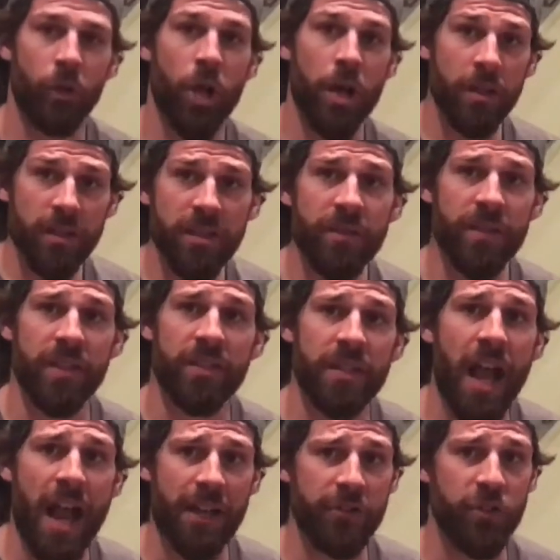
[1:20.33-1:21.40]
regardless of the
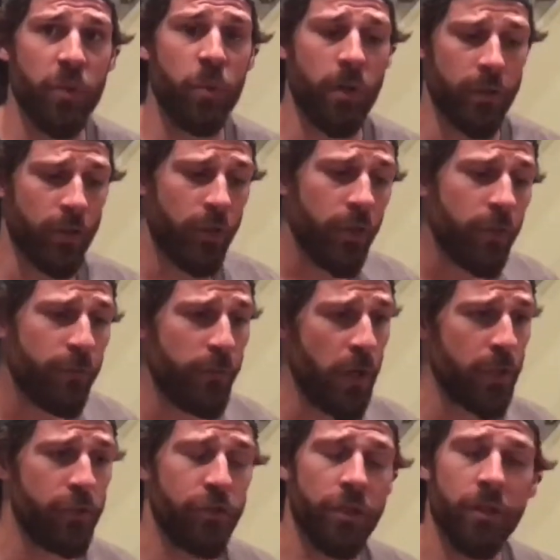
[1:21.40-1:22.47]
size, you want good
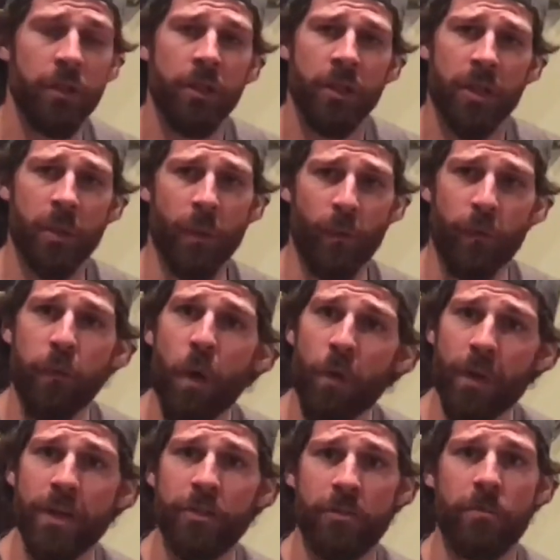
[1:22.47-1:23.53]
function, you want
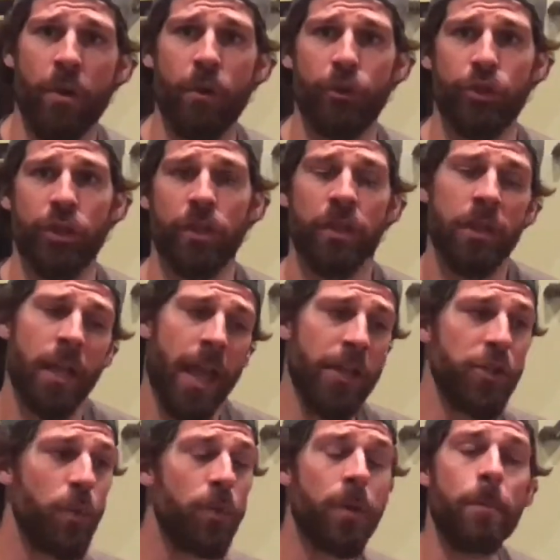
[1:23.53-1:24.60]
full range of motion,
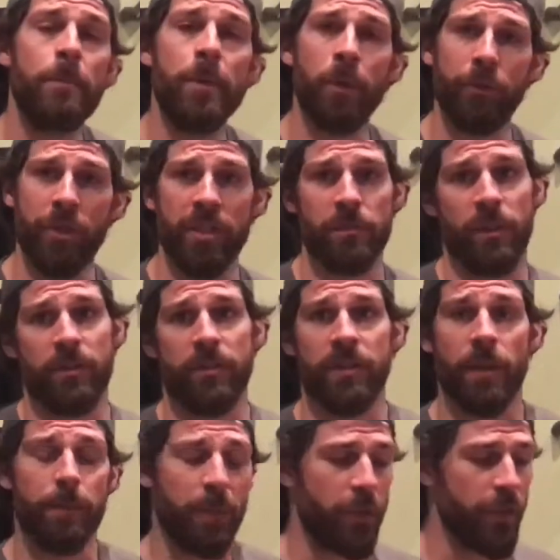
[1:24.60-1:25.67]
and you want to build these
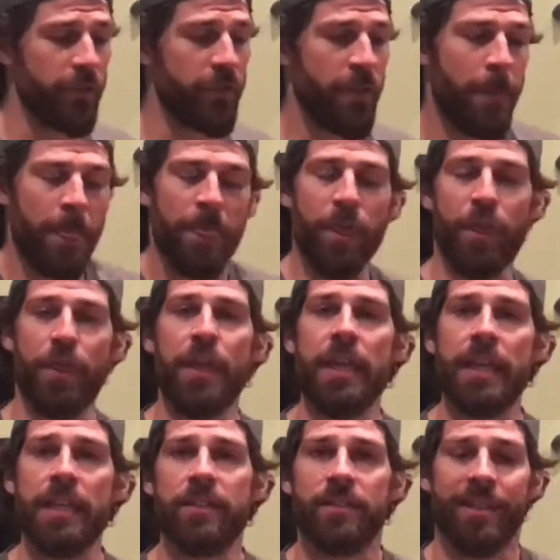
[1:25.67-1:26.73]
muscles up, because the
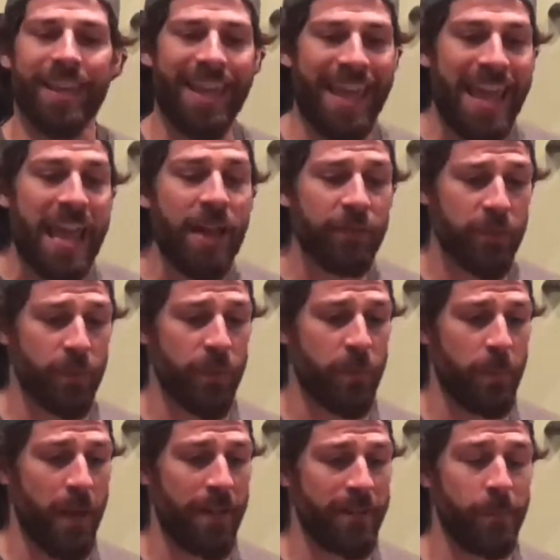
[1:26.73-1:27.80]
thing is, the calves are
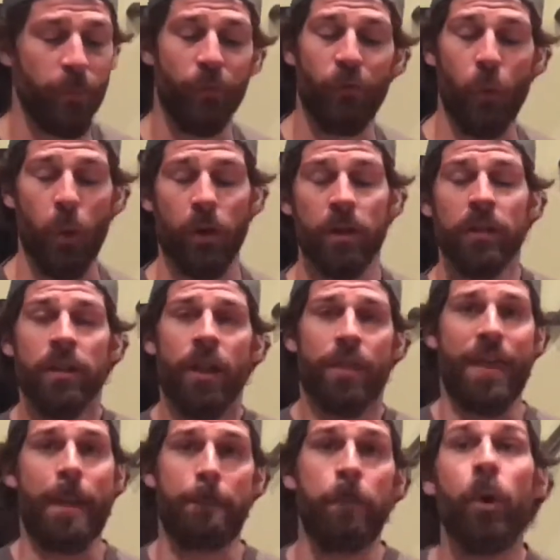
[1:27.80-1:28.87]
responsible for
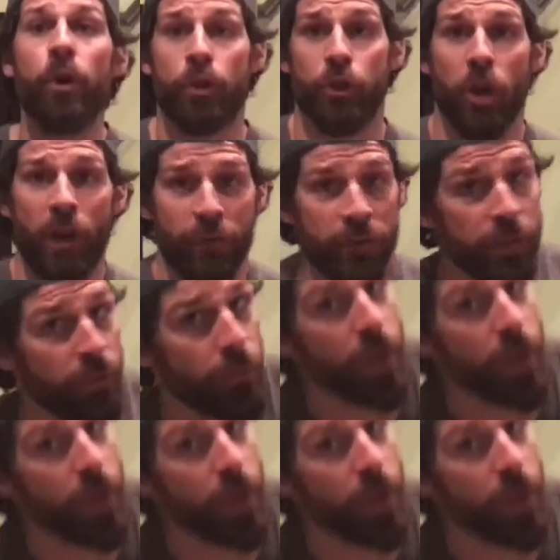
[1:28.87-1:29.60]
that push off in the